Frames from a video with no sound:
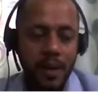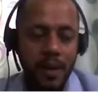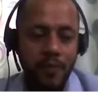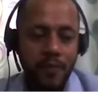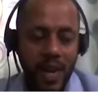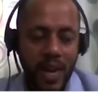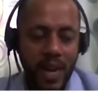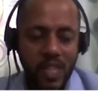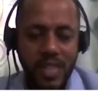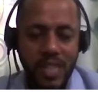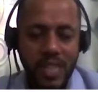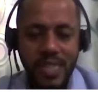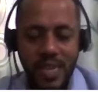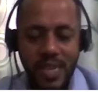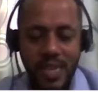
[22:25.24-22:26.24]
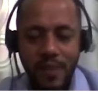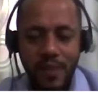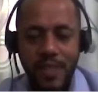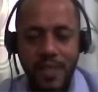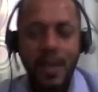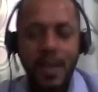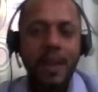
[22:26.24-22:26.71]
financial incentive
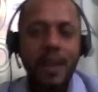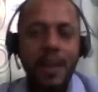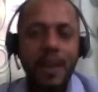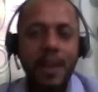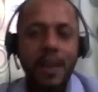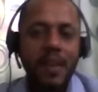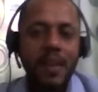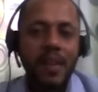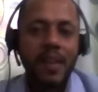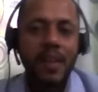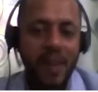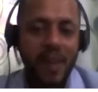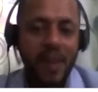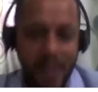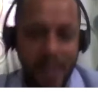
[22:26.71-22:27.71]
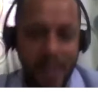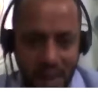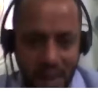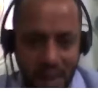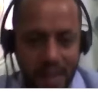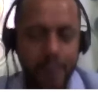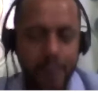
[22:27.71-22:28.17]
is that currently
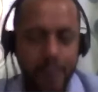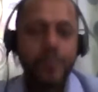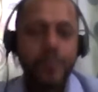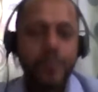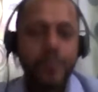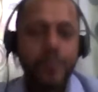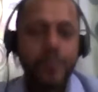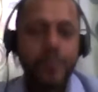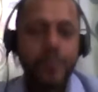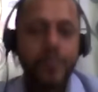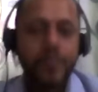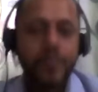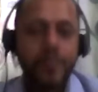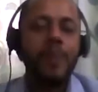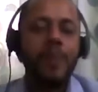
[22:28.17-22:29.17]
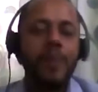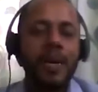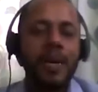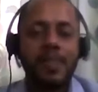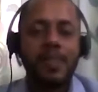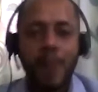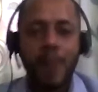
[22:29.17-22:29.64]
for
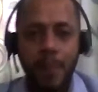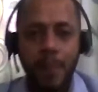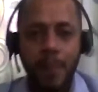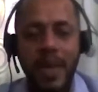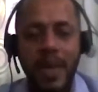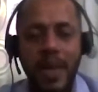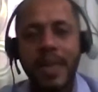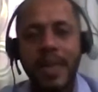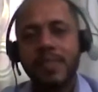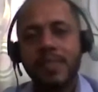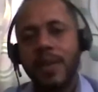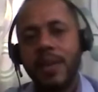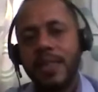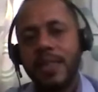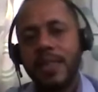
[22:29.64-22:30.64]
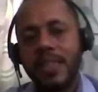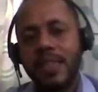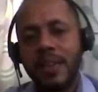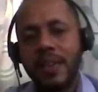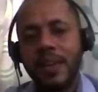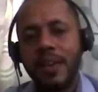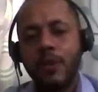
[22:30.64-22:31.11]
upcoming September as well as
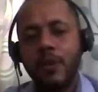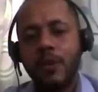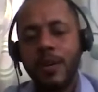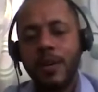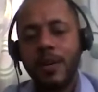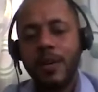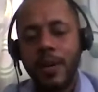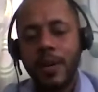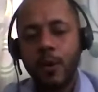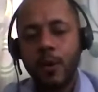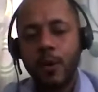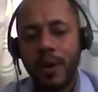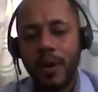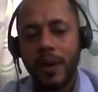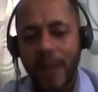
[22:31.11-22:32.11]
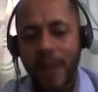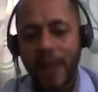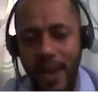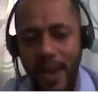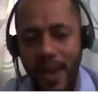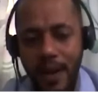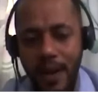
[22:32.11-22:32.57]
January 2022
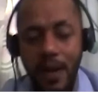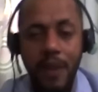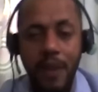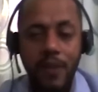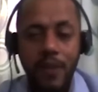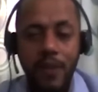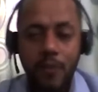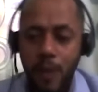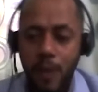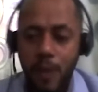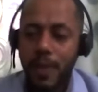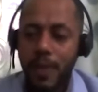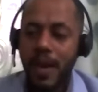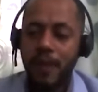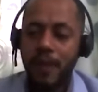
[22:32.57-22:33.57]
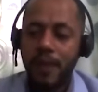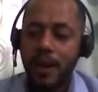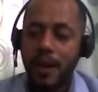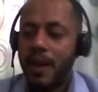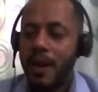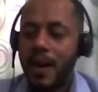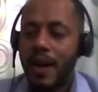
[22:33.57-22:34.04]
intake, we would be
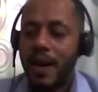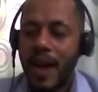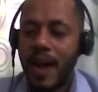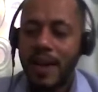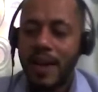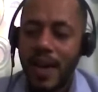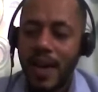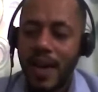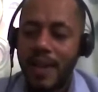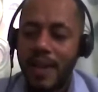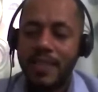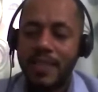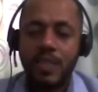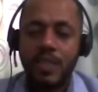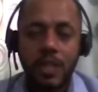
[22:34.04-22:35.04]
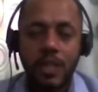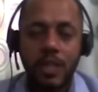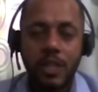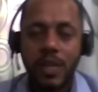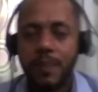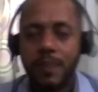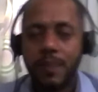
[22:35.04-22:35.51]
having Acadia entrance
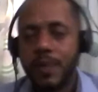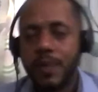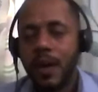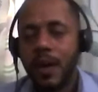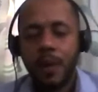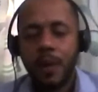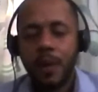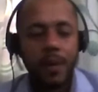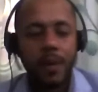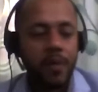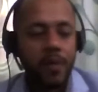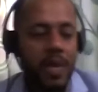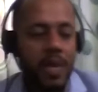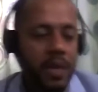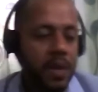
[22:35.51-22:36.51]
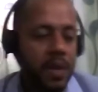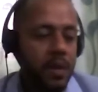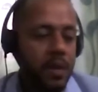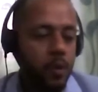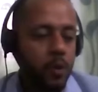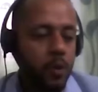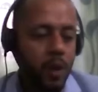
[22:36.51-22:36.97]
scholarships between
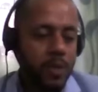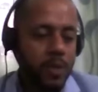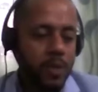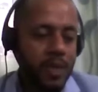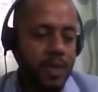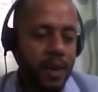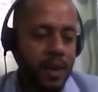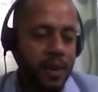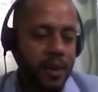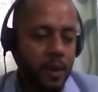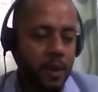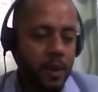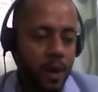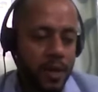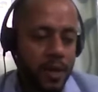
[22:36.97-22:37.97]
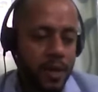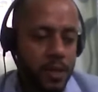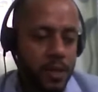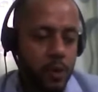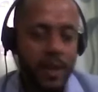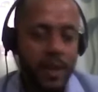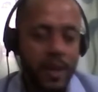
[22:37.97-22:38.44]
2,000 Canadian dollars
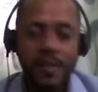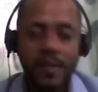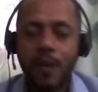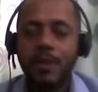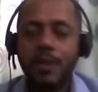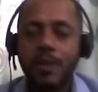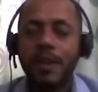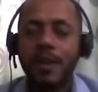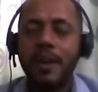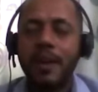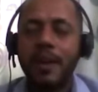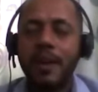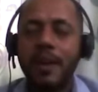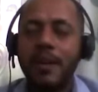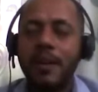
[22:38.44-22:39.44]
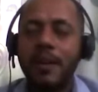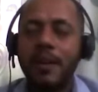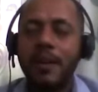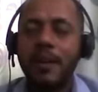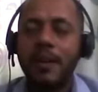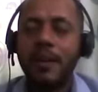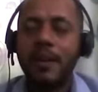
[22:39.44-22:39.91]
to 10,000 Canadian
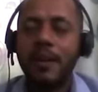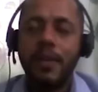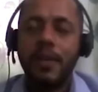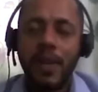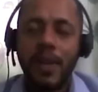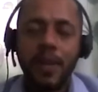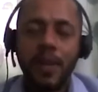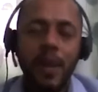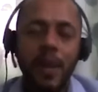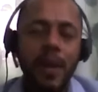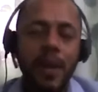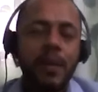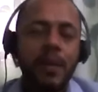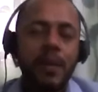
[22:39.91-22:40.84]
dollars divided by